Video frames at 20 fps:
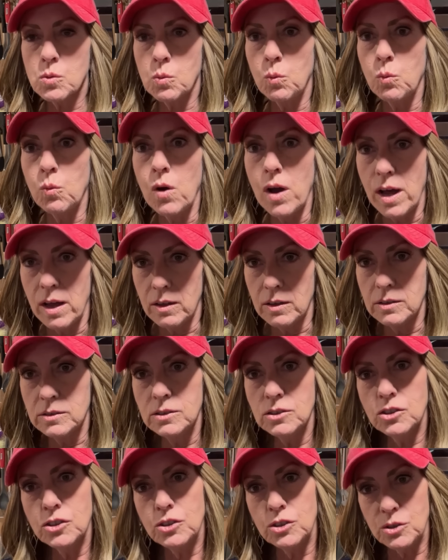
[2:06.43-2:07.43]

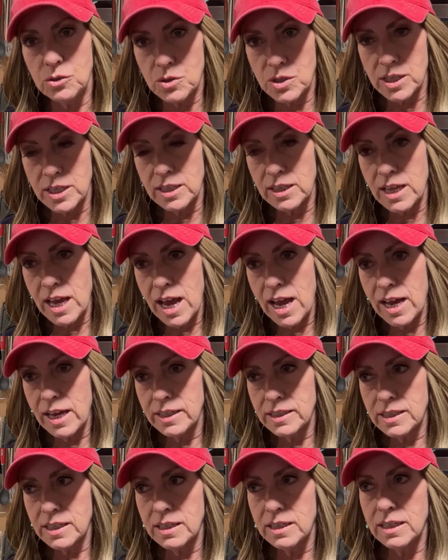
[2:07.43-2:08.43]
well using
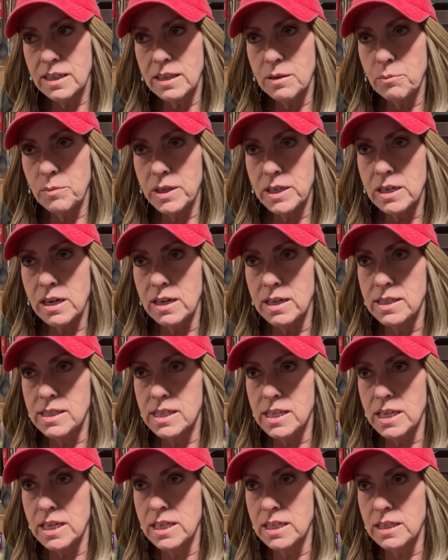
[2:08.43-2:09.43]
that because
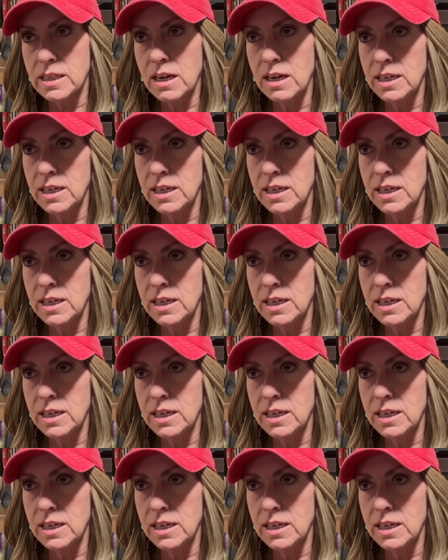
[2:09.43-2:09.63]
it